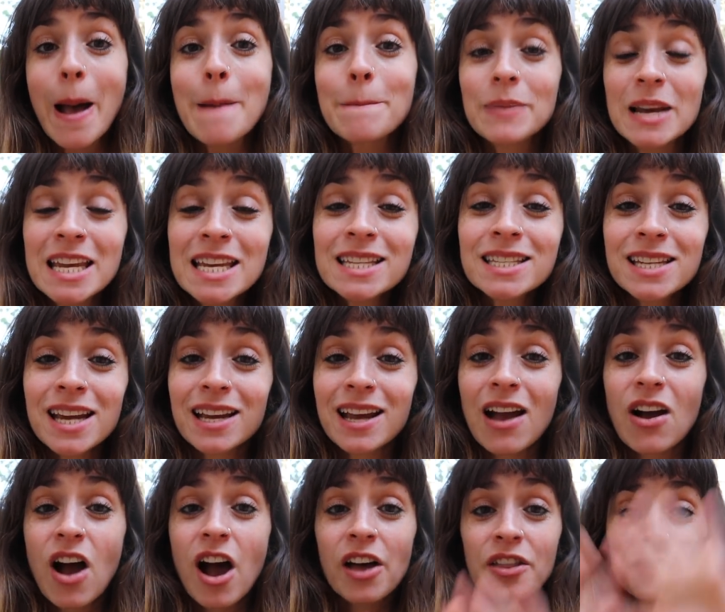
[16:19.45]
Please check
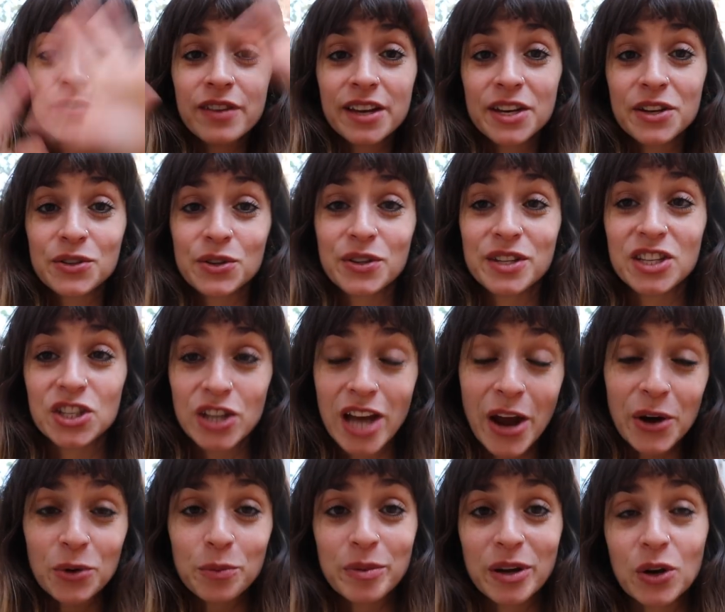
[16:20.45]
out other videos on this
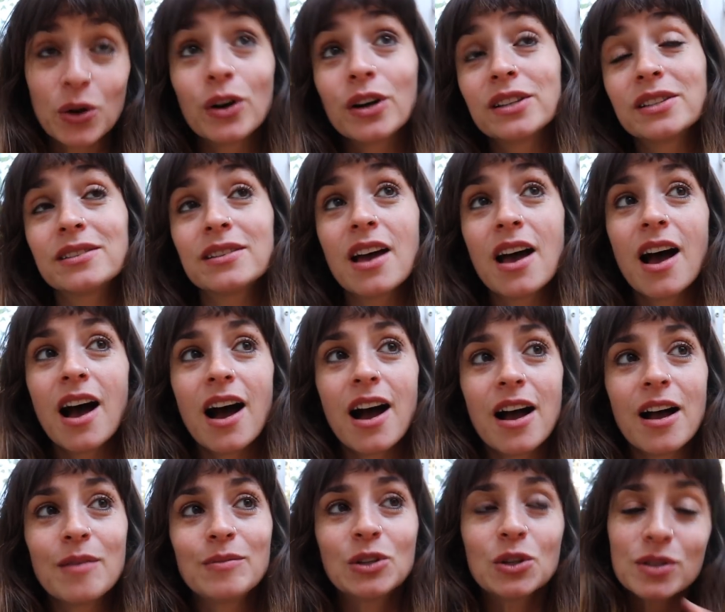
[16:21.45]
channel, because
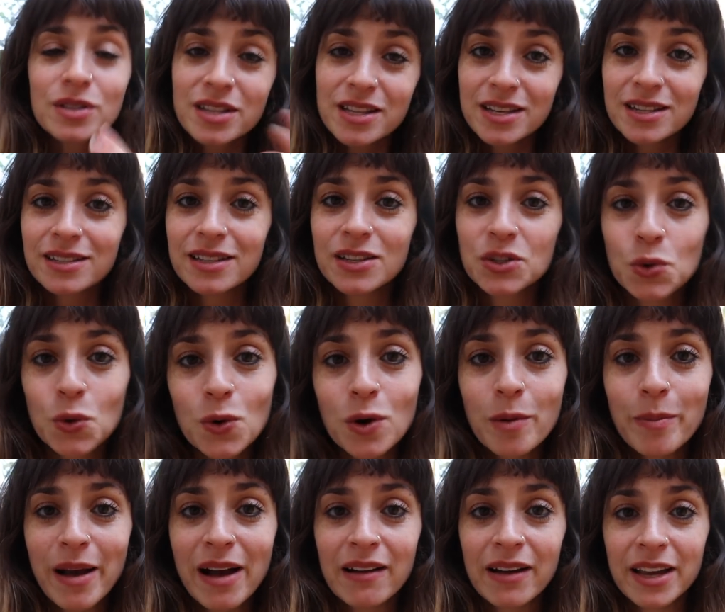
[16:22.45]
lots of things I talk
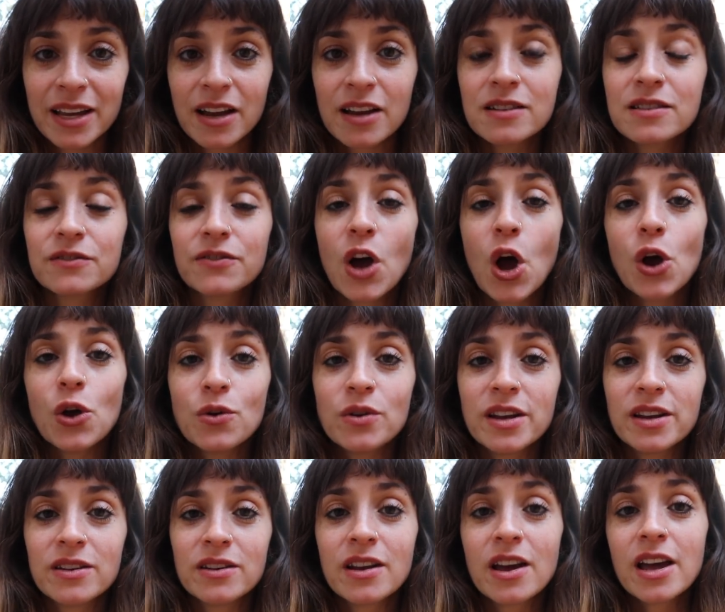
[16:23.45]
about I kind of hone
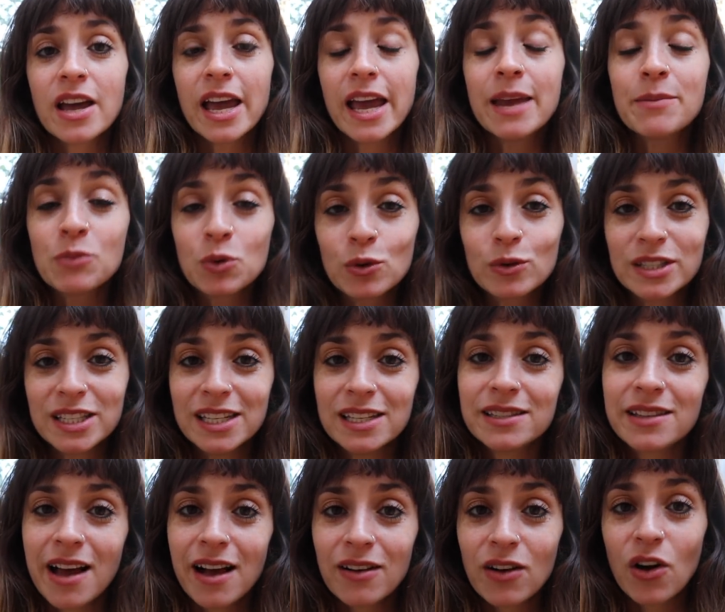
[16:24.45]
in more
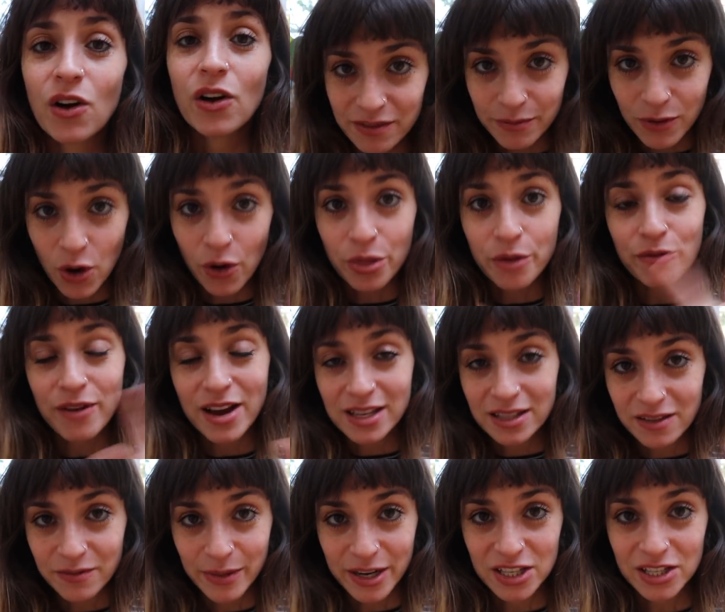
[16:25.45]
detail on the
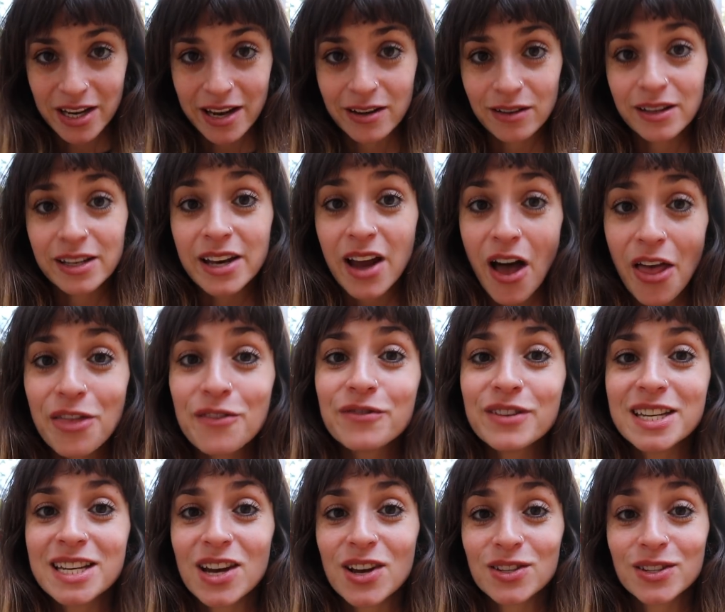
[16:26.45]
rest of my channel and other
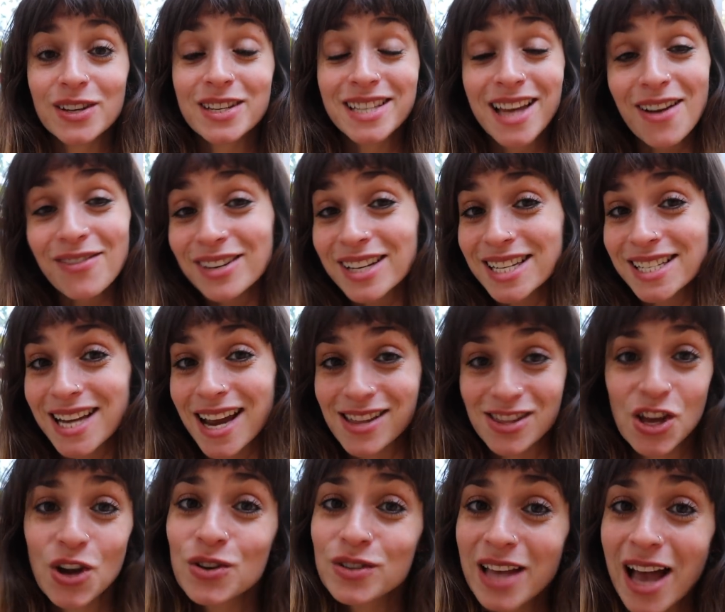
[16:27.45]
videos, so definitely check
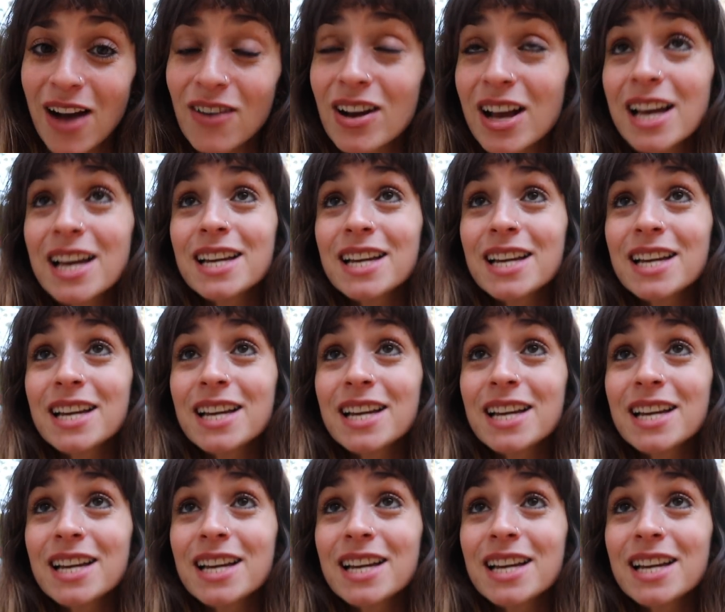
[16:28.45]
those out.